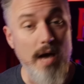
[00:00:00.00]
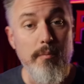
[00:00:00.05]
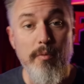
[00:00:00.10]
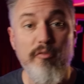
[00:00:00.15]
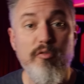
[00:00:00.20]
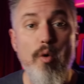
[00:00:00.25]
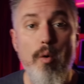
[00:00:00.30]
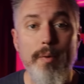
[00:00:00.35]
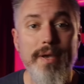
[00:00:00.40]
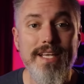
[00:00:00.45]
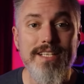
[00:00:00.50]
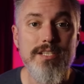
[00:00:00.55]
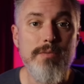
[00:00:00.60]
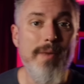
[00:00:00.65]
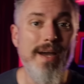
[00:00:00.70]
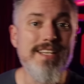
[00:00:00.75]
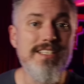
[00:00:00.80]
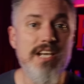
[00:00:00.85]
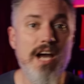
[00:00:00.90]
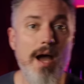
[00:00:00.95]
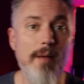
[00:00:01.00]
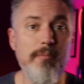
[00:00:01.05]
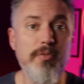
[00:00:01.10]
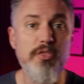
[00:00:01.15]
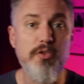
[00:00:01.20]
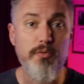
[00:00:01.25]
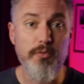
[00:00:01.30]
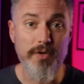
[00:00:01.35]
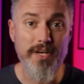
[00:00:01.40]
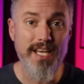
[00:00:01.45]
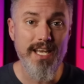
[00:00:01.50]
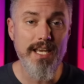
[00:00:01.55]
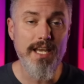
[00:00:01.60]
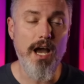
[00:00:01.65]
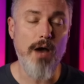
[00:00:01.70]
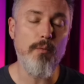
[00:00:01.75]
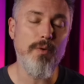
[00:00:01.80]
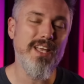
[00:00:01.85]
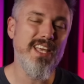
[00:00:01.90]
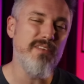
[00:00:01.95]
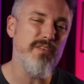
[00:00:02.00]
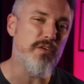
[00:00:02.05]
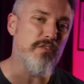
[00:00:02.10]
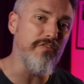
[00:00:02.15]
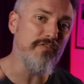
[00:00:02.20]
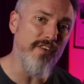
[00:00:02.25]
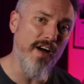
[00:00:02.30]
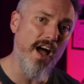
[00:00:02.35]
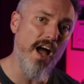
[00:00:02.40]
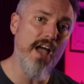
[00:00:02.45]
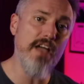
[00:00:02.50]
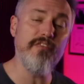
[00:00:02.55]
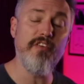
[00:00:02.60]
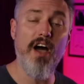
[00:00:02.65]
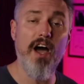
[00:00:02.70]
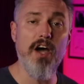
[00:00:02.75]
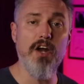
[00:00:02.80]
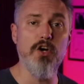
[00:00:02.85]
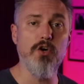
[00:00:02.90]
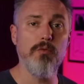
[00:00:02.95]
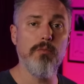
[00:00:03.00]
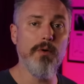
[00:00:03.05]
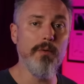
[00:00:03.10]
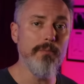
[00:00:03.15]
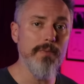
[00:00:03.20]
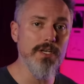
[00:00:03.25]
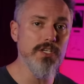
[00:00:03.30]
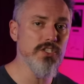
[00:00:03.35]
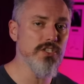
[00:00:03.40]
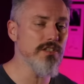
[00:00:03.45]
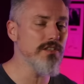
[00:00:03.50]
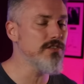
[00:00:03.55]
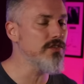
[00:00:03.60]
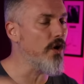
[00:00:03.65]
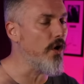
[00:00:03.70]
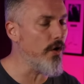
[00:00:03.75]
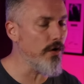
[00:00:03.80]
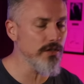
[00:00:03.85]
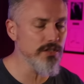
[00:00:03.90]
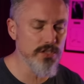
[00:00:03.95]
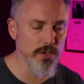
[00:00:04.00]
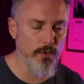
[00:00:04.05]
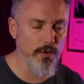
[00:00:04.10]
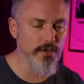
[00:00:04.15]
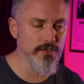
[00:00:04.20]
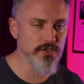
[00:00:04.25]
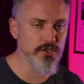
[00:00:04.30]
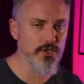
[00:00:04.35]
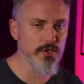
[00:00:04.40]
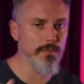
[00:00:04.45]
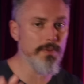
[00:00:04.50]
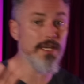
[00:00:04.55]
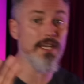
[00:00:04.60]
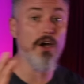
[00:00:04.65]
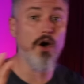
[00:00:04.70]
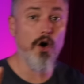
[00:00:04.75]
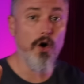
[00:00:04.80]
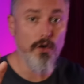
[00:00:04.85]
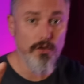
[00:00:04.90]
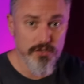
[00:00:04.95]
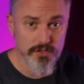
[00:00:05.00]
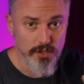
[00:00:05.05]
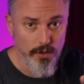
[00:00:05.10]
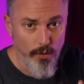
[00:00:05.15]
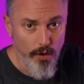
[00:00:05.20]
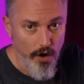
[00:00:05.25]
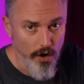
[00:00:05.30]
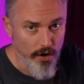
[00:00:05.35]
Now, before we get to my top three, I want to give you five honorable mentions, also on Tubi, also